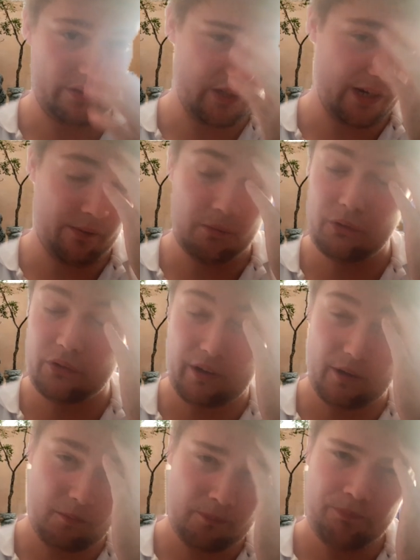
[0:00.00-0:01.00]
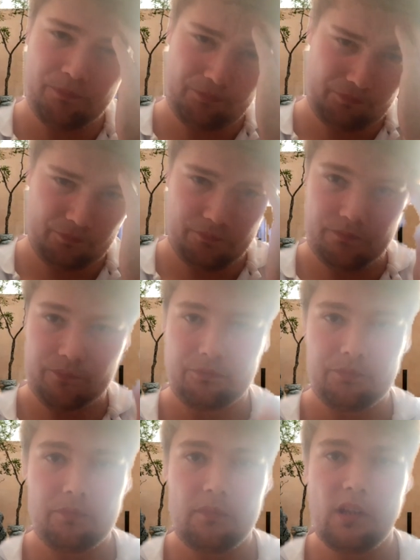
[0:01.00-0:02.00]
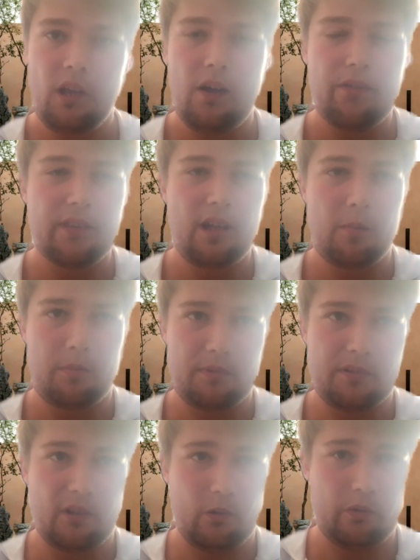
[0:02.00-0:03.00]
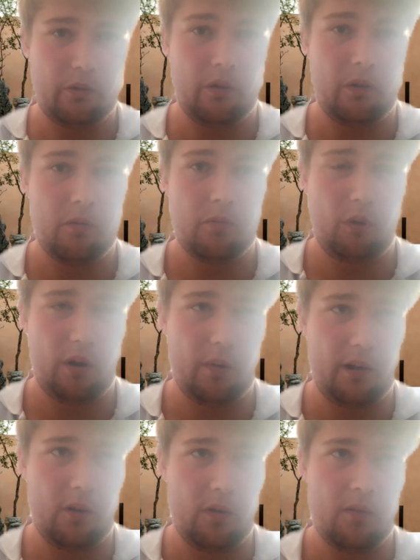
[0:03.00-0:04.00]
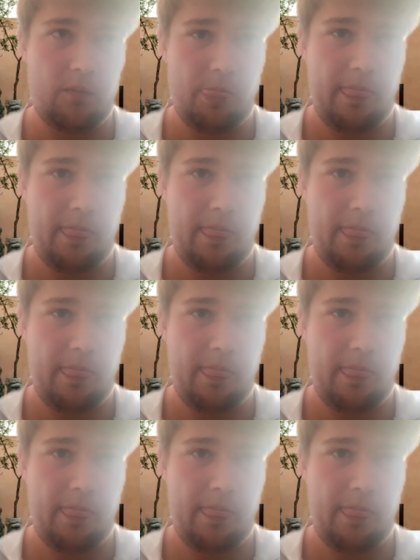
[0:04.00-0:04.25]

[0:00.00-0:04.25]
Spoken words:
in general, so I think they'll still do quite well.